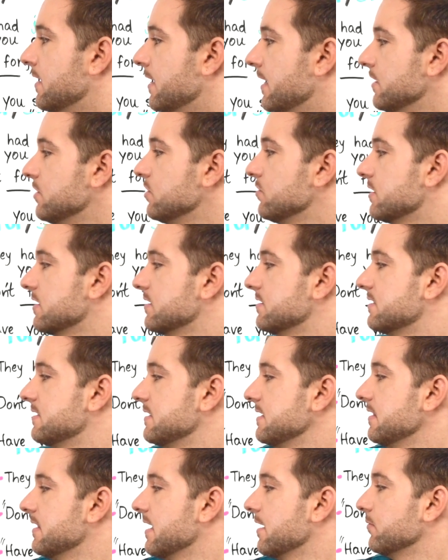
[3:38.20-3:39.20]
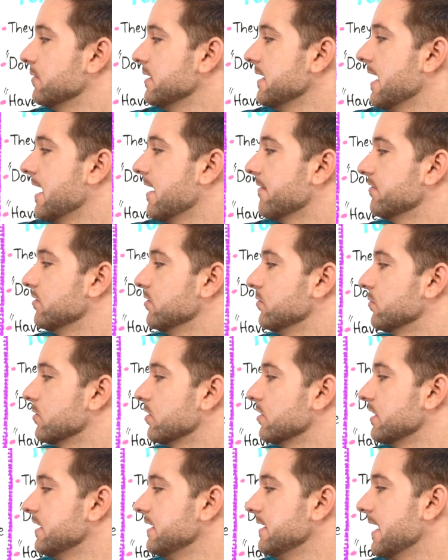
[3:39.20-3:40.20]
You can see that we have the
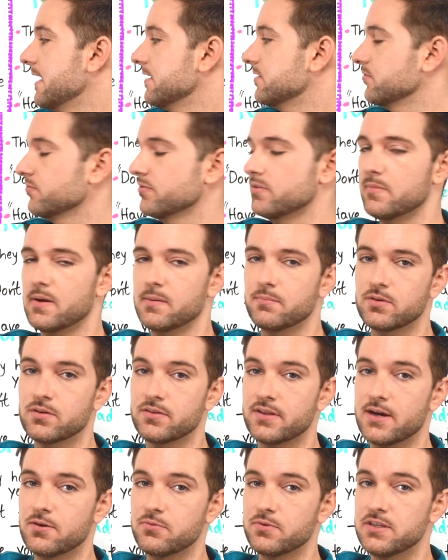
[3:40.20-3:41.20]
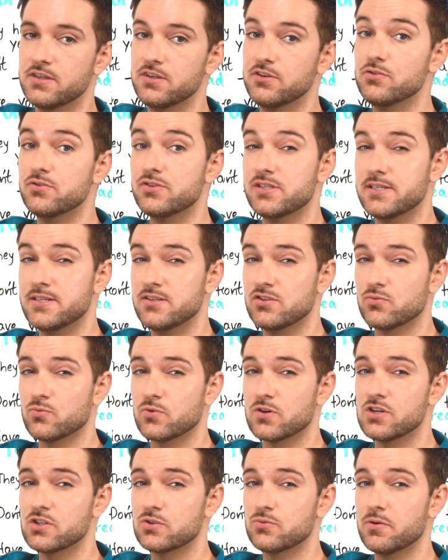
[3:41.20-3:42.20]
word yet. Remember that we use these
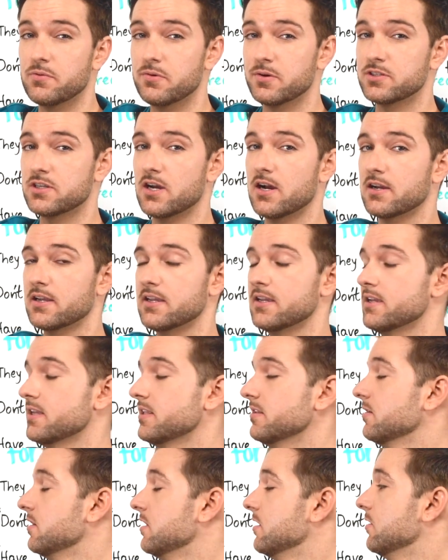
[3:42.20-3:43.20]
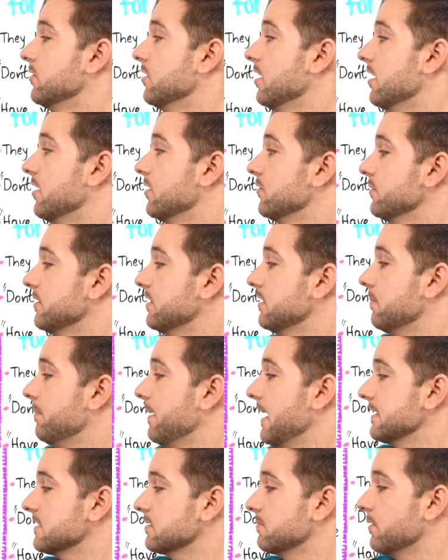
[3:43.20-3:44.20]
words when we're talking with the
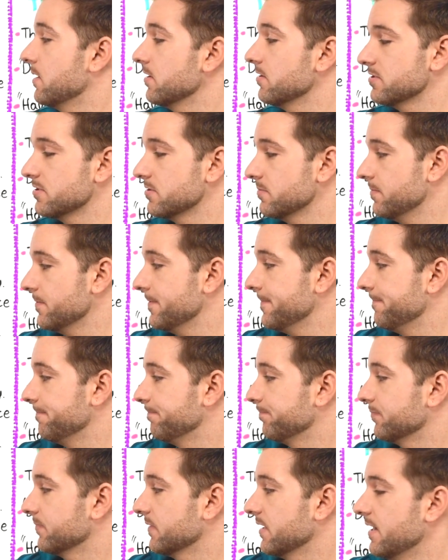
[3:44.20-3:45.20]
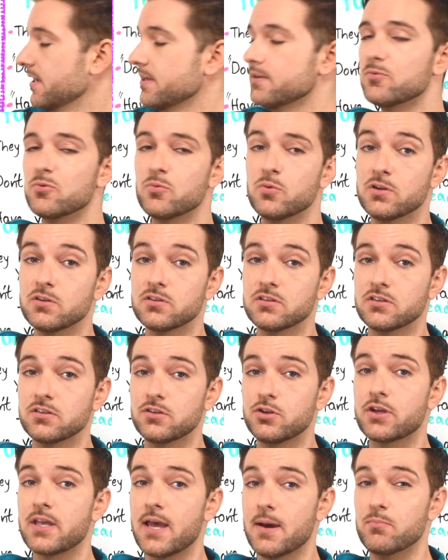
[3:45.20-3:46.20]
past participle? Okay? We'll
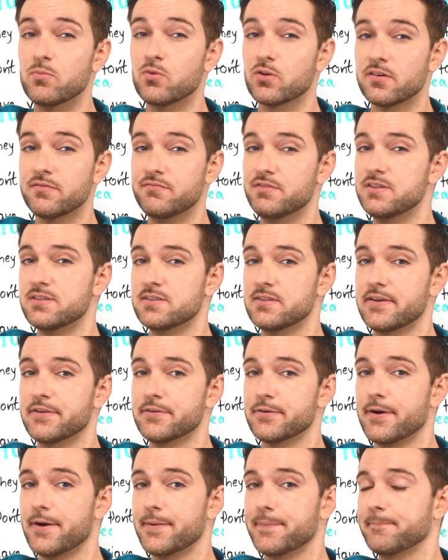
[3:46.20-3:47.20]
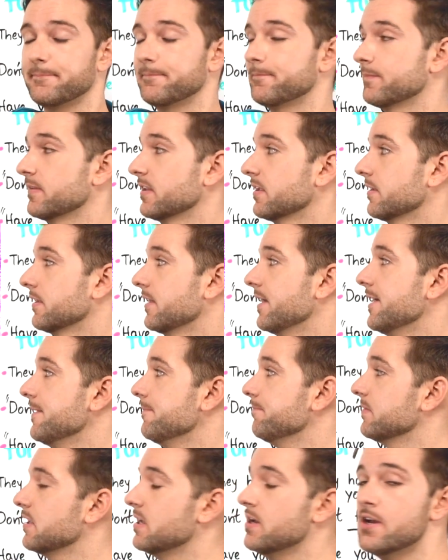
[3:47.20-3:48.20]
look at more of these later on.
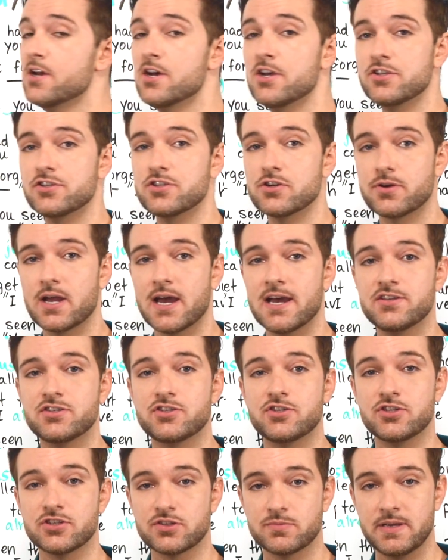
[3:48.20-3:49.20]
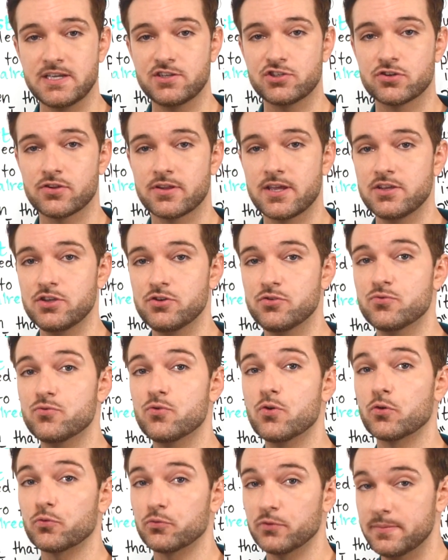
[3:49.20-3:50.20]
Okay? So guys, just make sure that
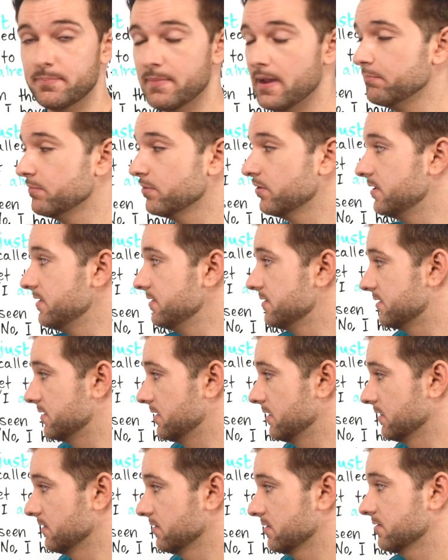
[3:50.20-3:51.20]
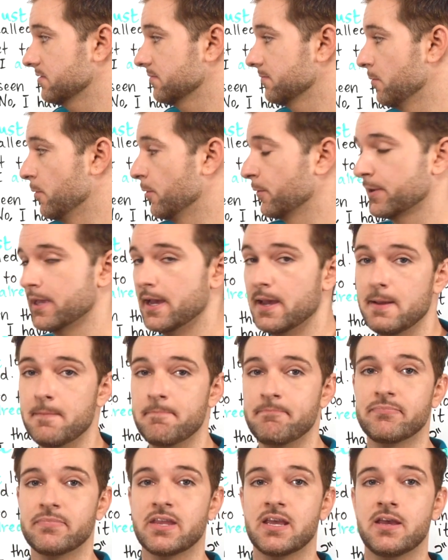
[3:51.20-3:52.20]
you remember these things. Okay?